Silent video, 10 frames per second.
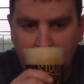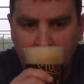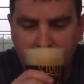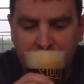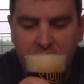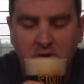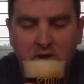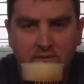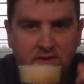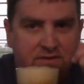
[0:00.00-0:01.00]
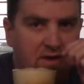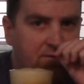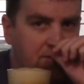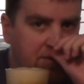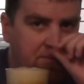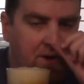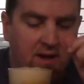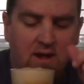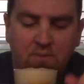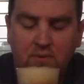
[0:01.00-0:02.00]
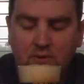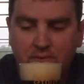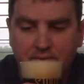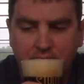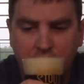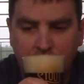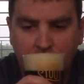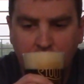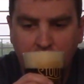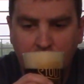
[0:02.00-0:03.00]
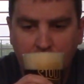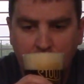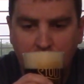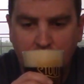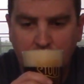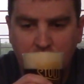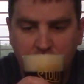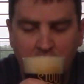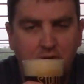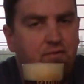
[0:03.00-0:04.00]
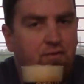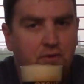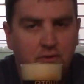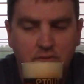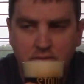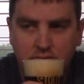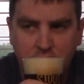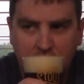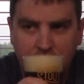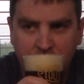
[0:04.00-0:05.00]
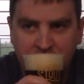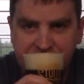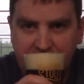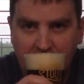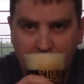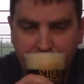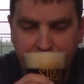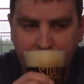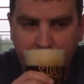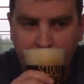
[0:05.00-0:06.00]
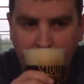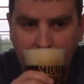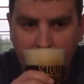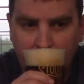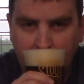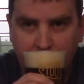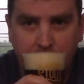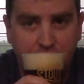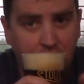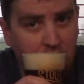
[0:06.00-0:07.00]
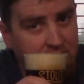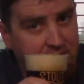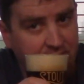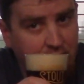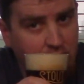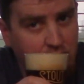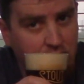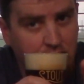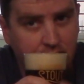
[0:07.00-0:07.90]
the smell of it is definitely pineapple. You smell the fruit, not so much the hops, but don't let that fool you.